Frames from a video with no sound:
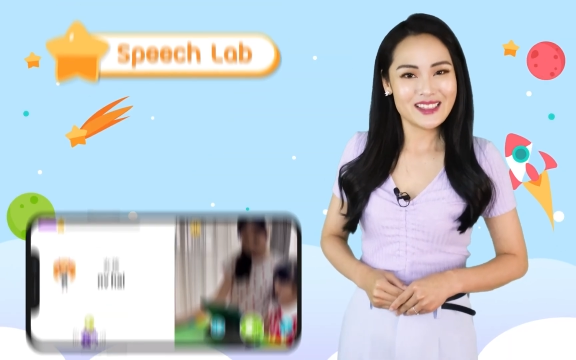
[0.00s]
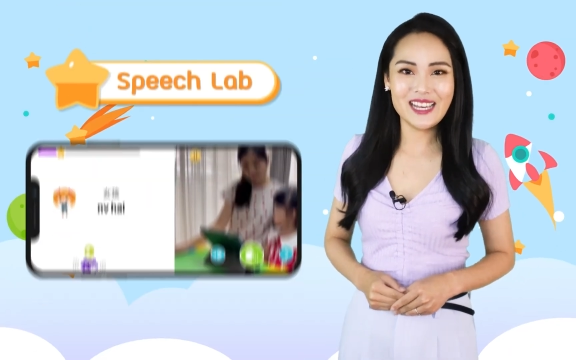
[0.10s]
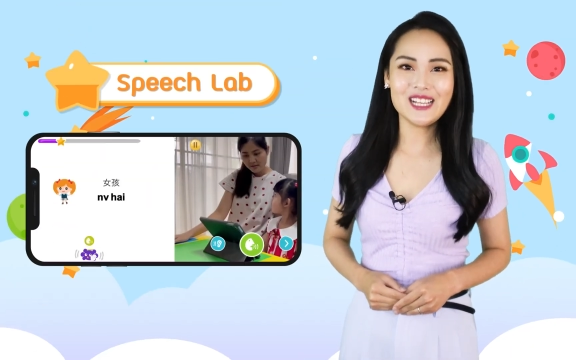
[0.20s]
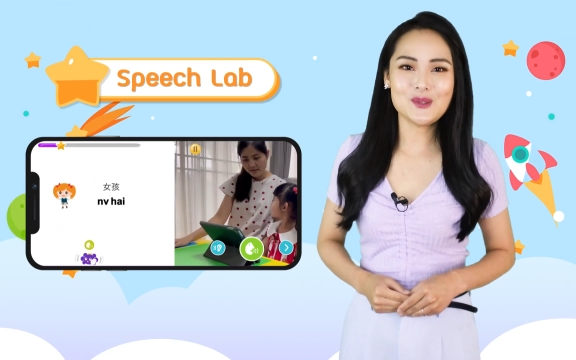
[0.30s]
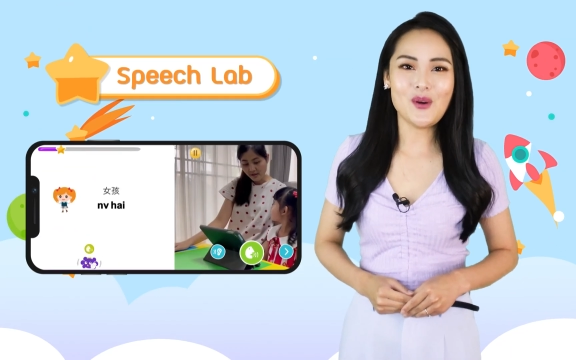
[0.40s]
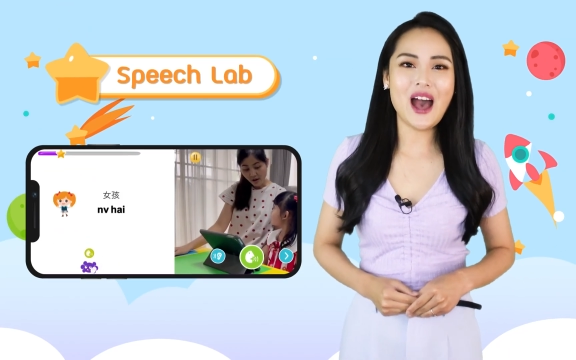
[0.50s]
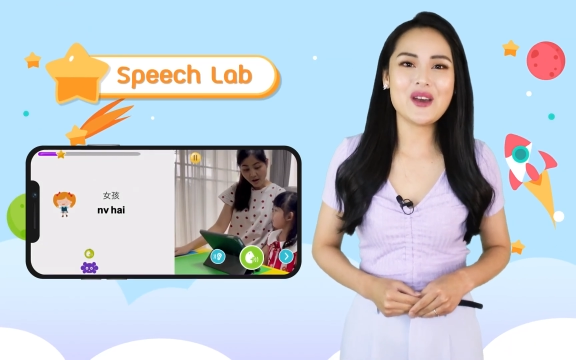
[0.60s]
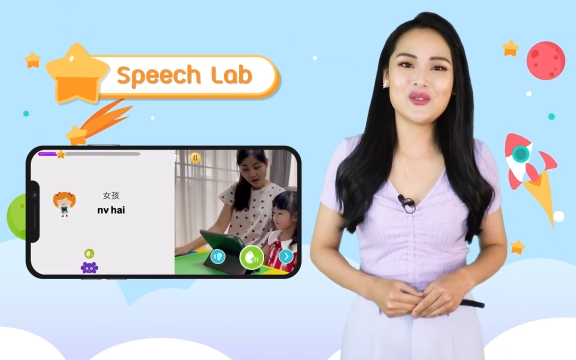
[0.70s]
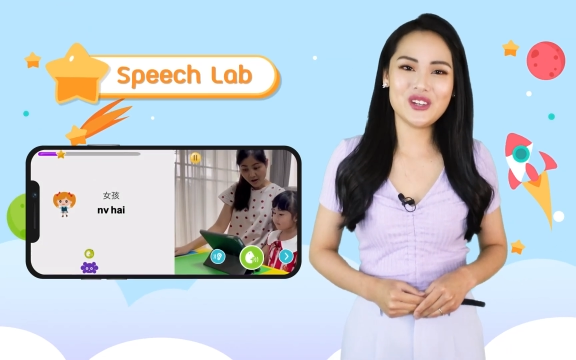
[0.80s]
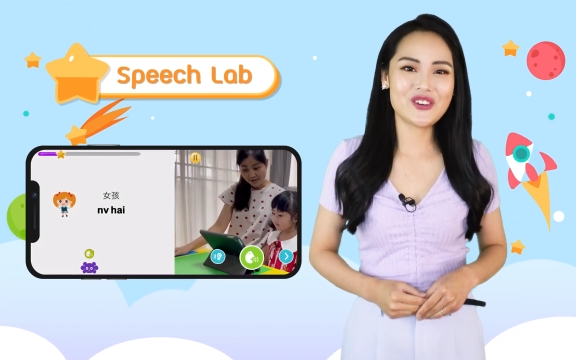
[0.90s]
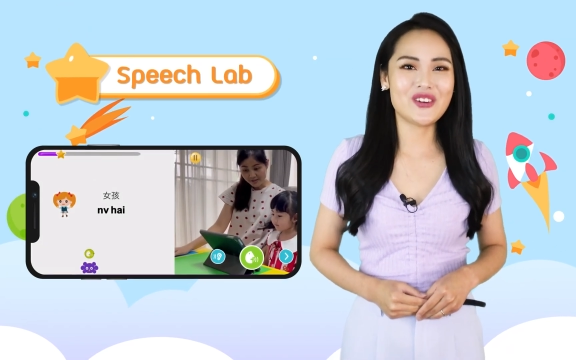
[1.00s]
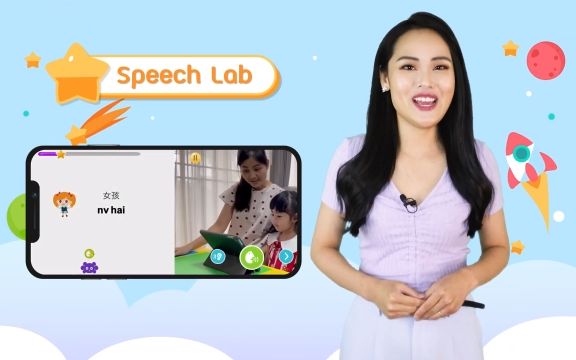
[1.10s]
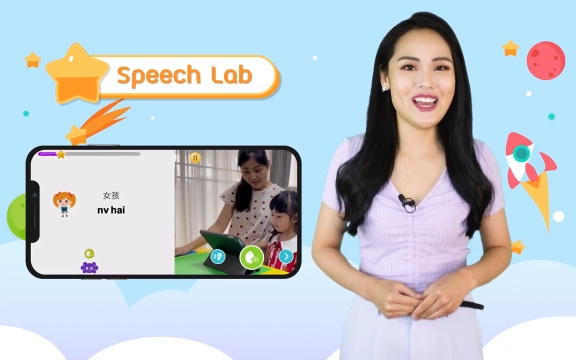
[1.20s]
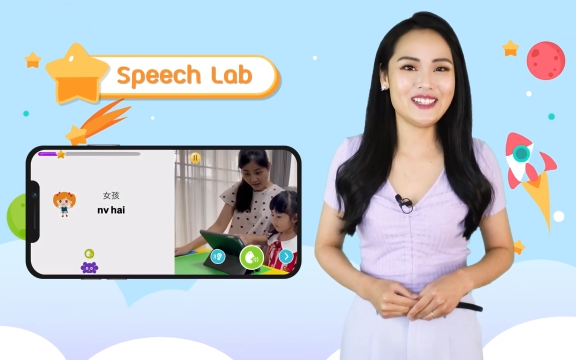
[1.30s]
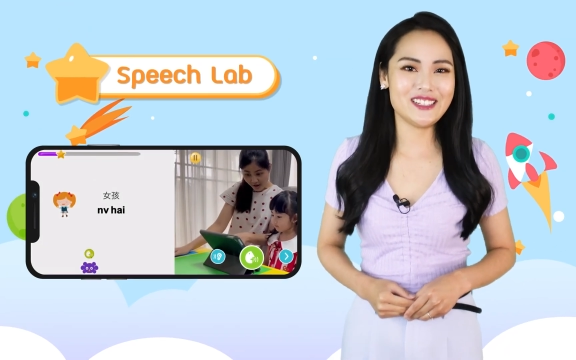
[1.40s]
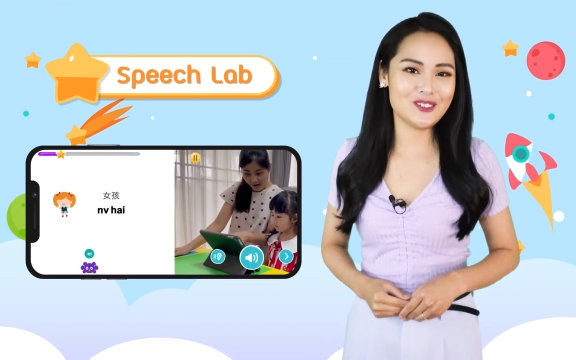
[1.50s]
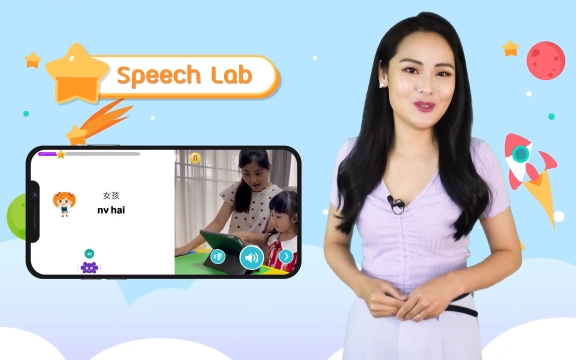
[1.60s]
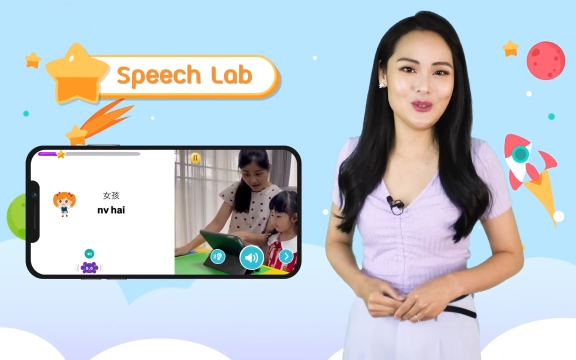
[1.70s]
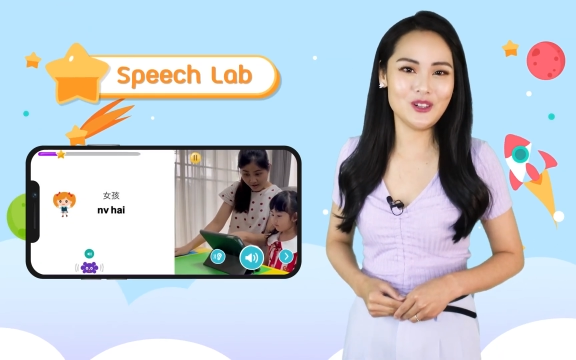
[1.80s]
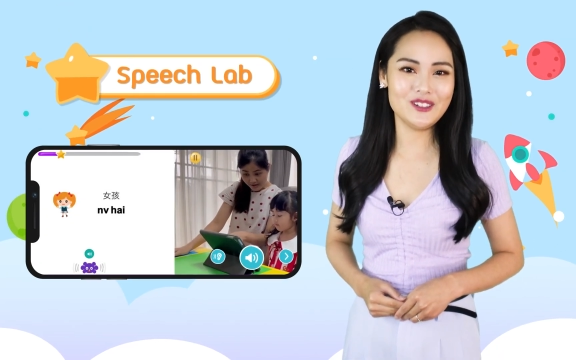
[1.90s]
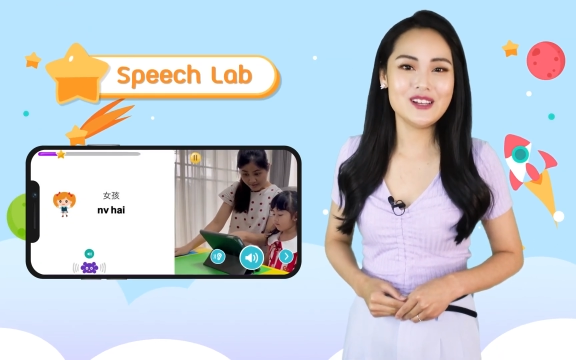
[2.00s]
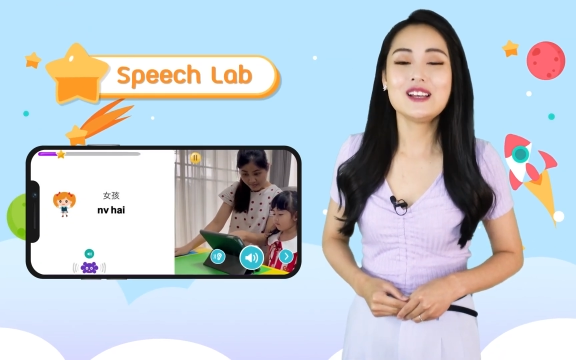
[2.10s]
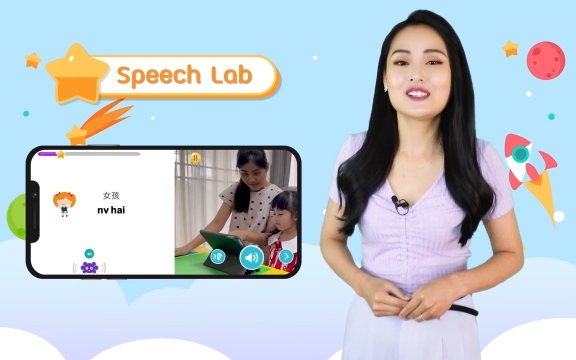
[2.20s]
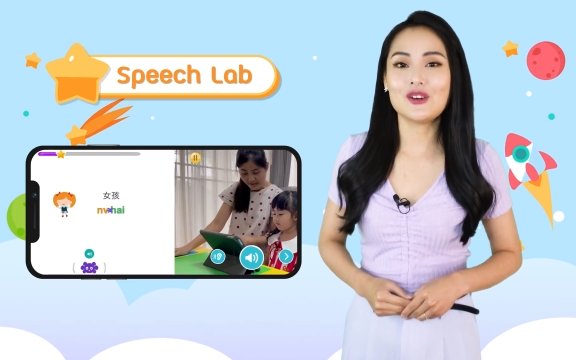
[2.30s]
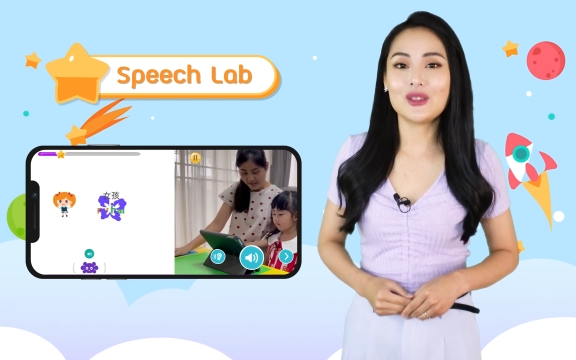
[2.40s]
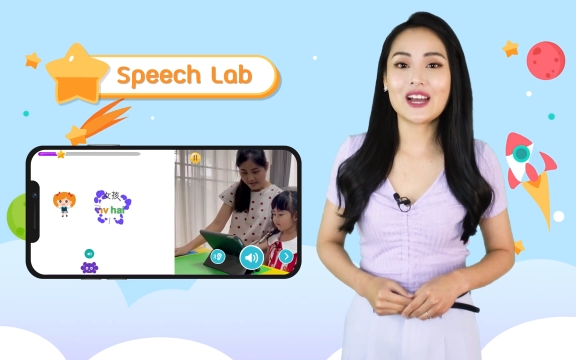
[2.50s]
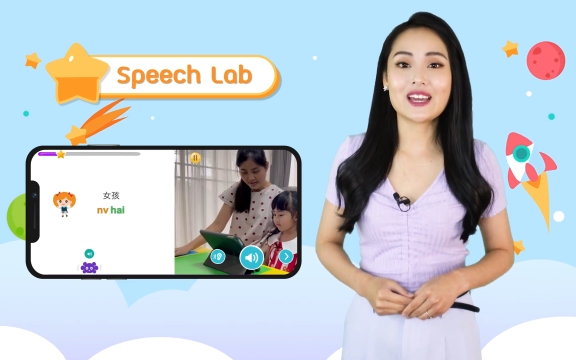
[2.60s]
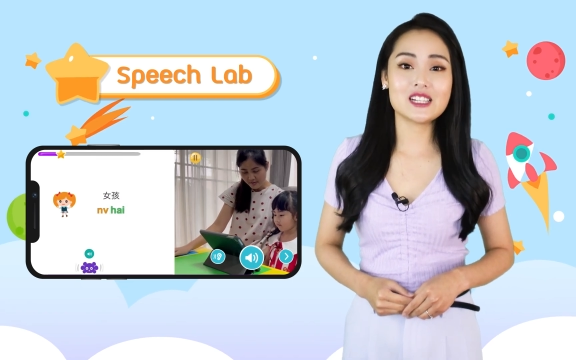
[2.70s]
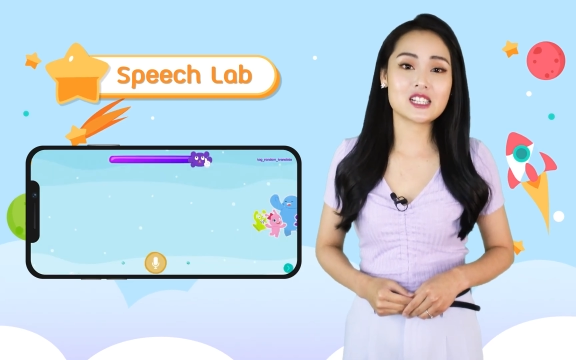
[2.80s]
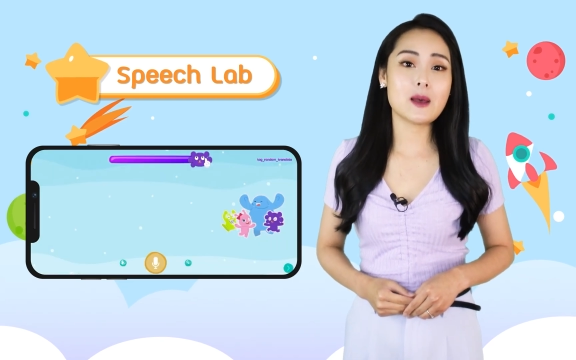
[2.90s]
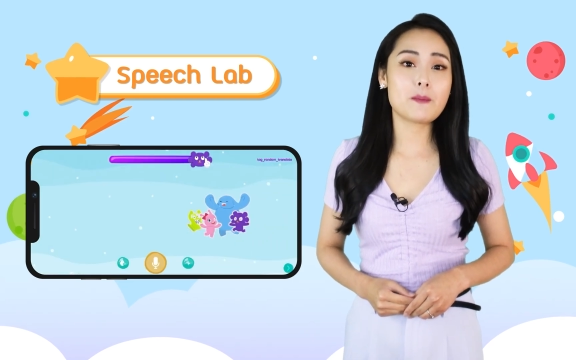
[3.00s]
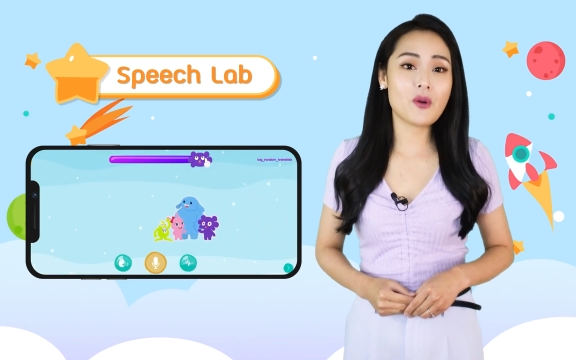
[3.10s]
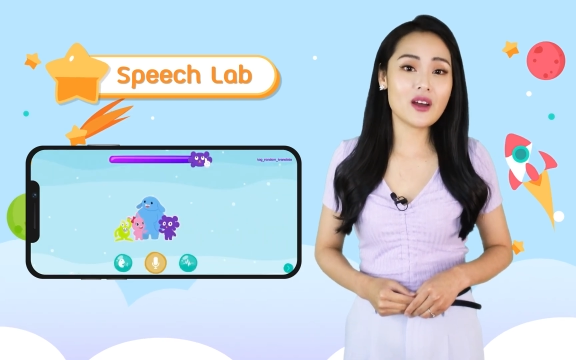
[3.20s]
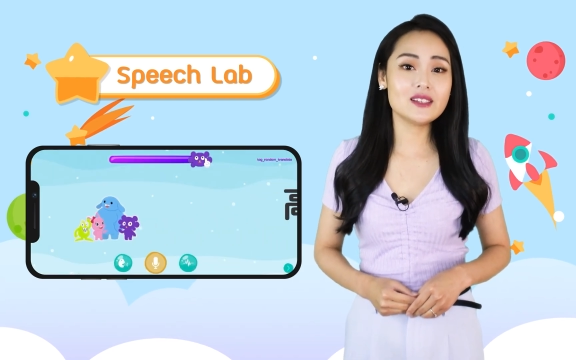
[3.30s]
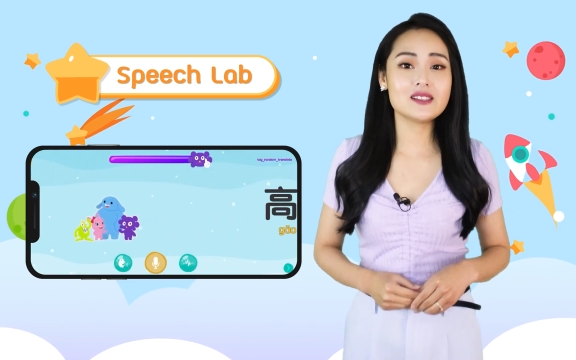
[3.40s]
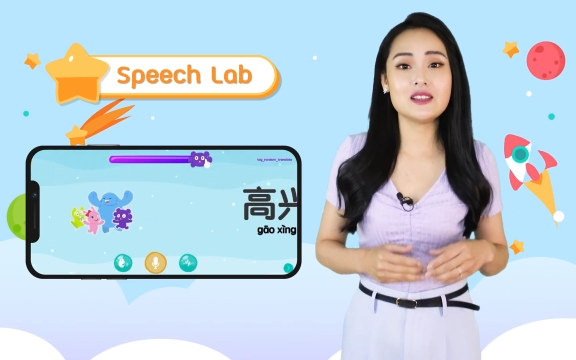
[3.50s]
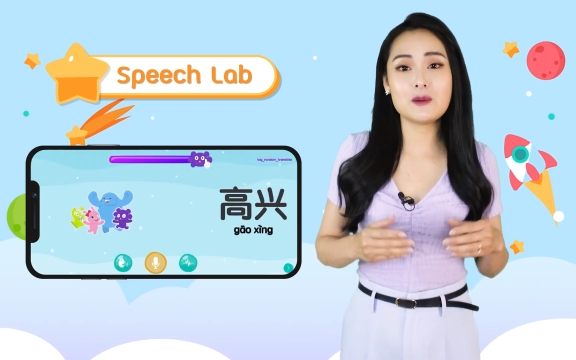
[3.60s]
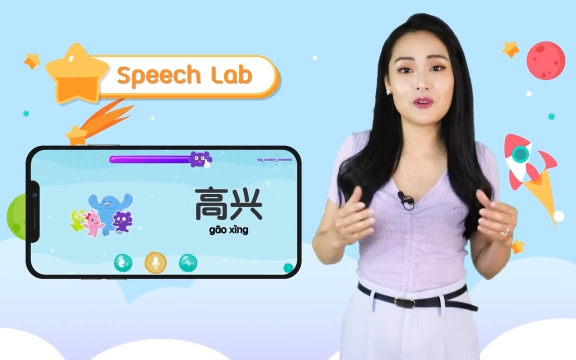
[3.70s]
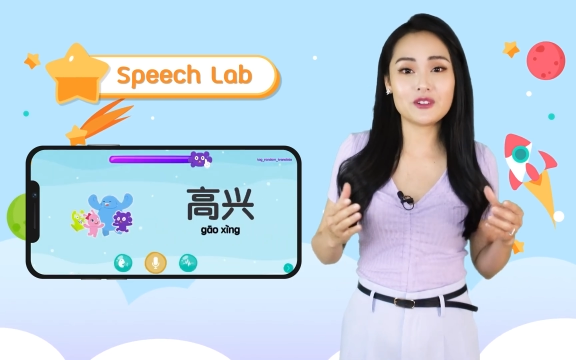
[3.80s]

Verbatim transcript: That's why we created the tool, so that kids can practice their